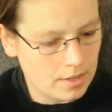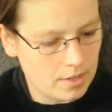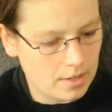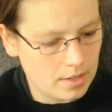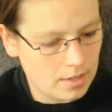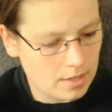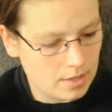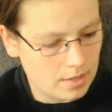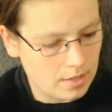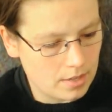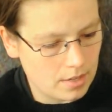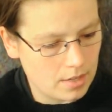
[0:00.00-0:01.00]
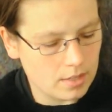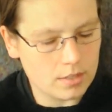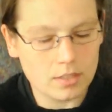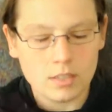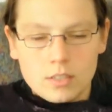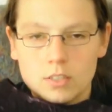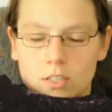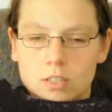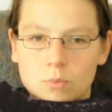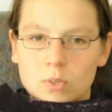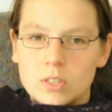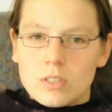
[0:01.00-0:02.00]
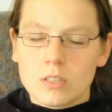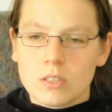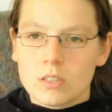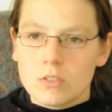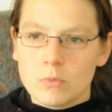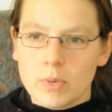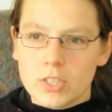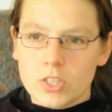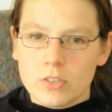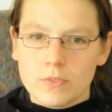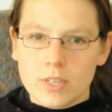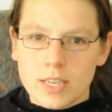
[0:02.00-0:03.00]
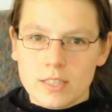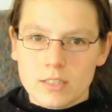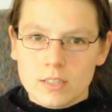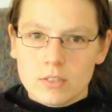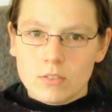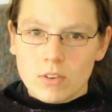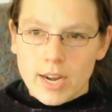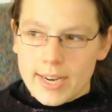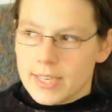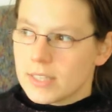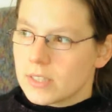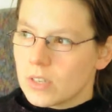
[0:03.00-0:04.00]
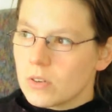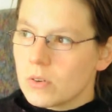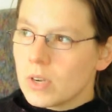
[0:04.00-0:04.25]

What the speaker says: It just was too much of a hassle to grade, so